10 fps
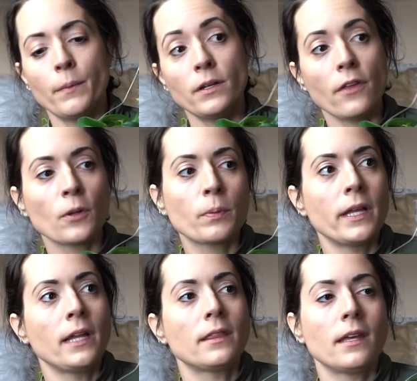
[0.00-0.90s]
Another
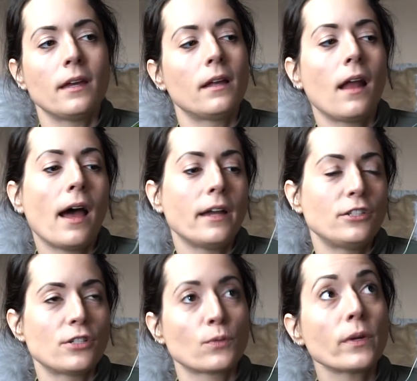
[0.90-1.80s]
plant that I
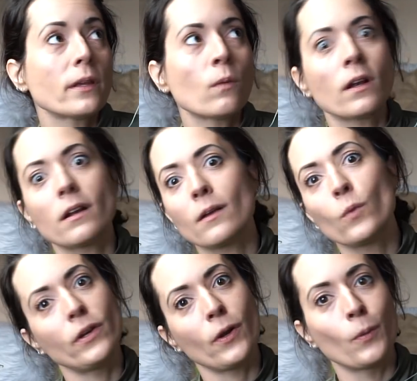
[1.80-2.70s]
just really wanted a
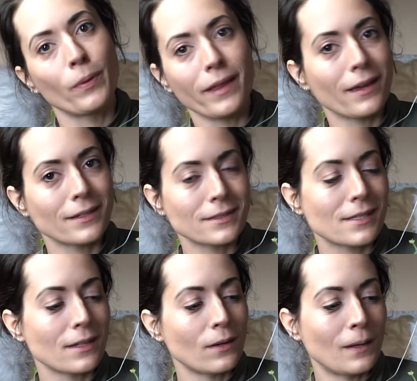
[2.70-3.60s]
window plant,